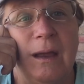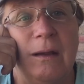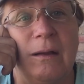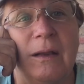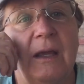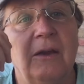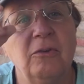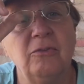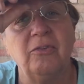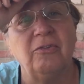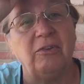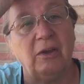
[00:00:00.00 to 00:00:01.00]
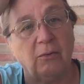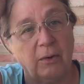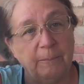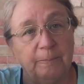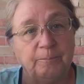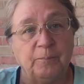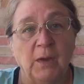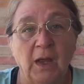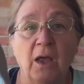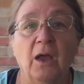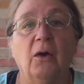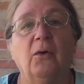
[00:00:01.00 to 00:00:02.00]
here's the secret.
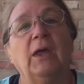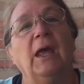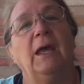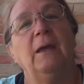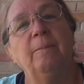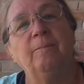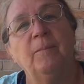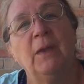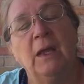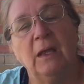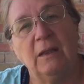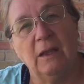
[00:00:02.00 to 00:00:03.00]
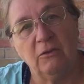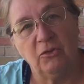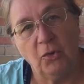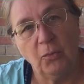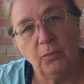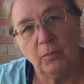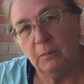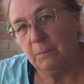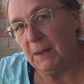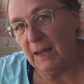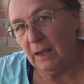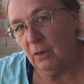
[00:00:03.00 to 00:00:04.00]
Okay? They don't
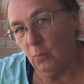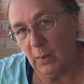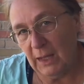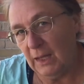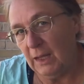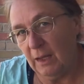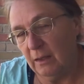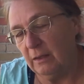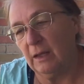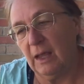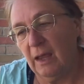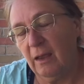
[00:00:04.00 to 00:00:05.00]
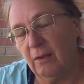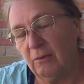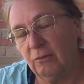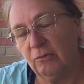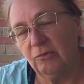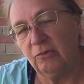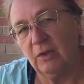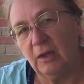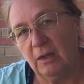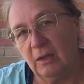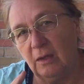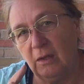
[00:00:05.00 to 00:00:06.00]
bang away on the house
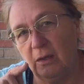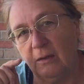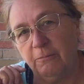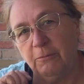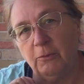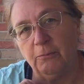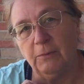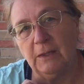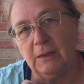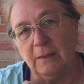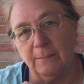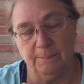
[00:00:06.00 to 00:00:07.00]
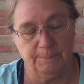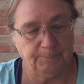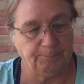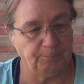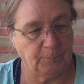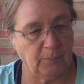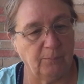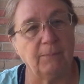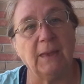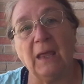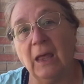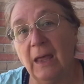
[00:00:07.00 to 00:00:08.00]
if you feed them,
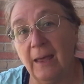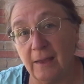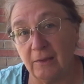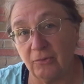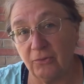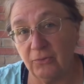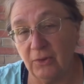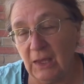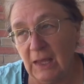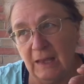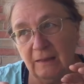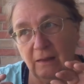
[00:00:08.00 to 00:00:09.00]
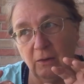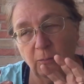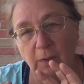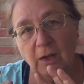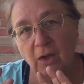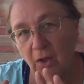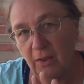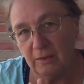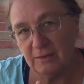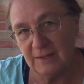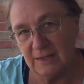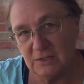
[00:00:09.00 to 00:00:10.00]
because they don't want to call
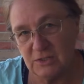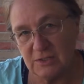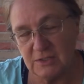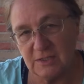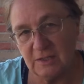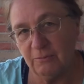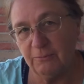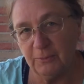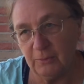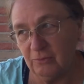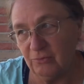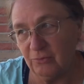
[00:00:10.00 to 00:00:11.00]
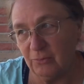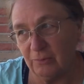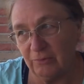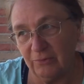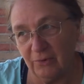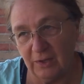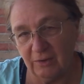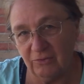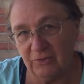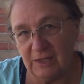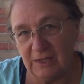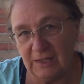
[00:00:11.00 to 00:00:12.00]
attention to the food source. They're kind of
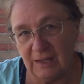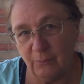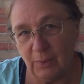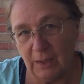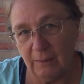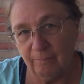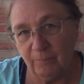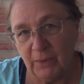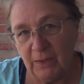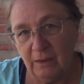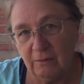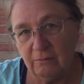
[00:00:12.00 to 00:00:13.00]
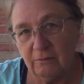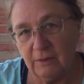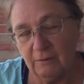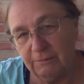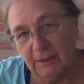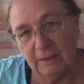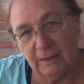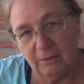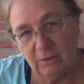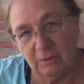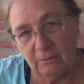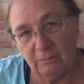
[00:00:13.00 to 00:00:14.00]
sneaky that way. So they fly down
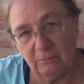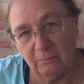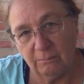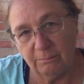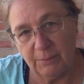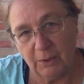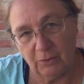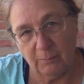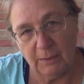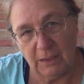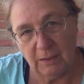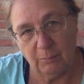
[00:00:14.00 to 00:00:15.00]
and bother my neighbor.